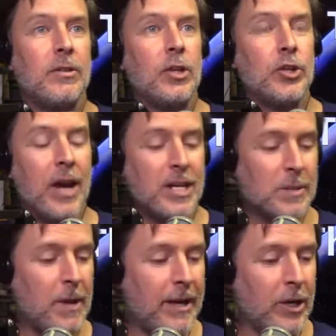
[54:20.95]
The driest
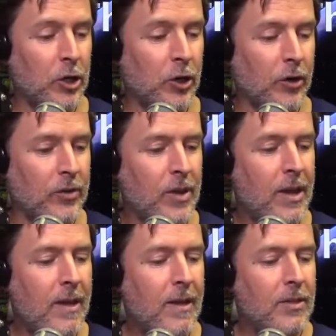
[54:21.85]
spot on Earth.
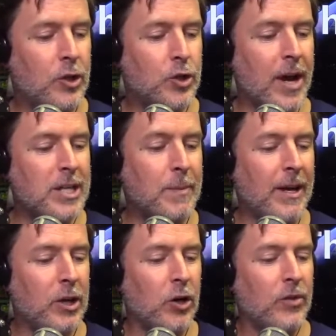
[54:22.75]
The driest spot
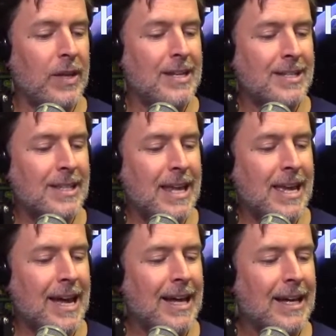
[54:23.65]
on Earth is the
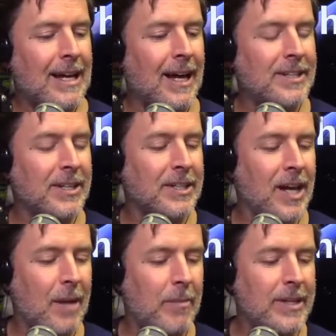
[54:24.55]

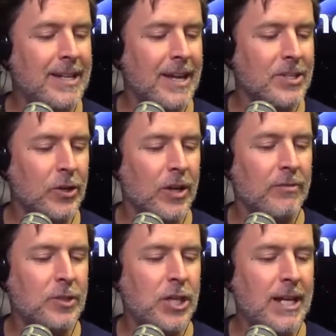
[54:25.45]
Atacama Desert of
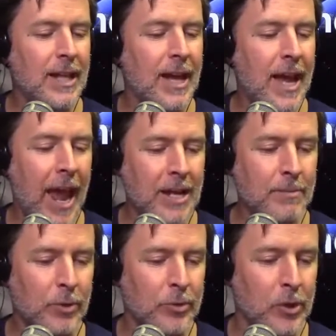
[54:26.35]
Chile and
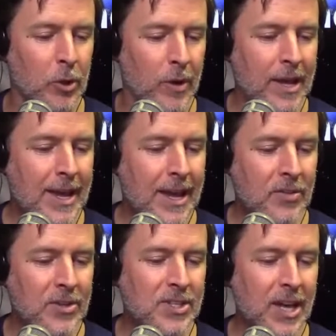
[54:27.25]
Peru. In the
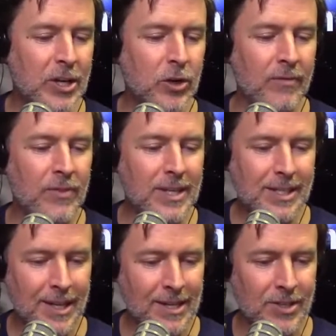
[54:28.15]
center of this
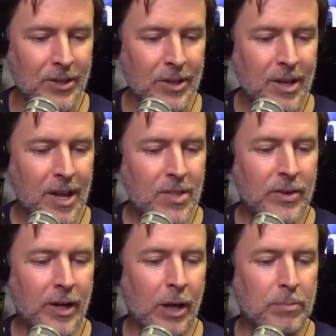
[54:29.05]
desert, there
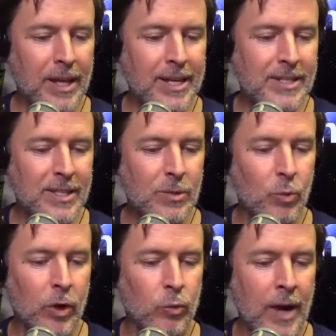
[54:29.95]
are places
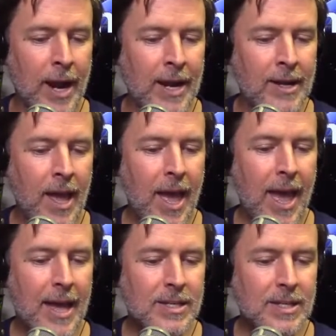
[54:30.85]
where rain
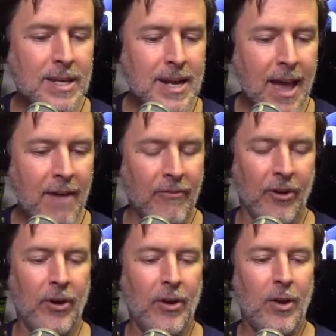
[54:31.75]
has
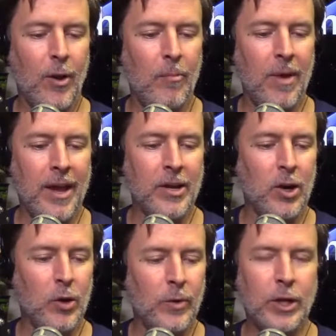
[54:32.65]
never been
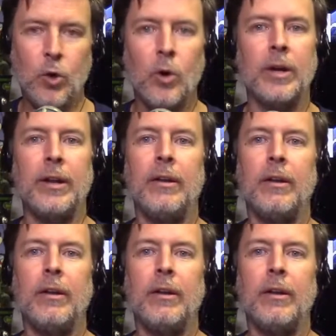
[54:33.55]
recorded.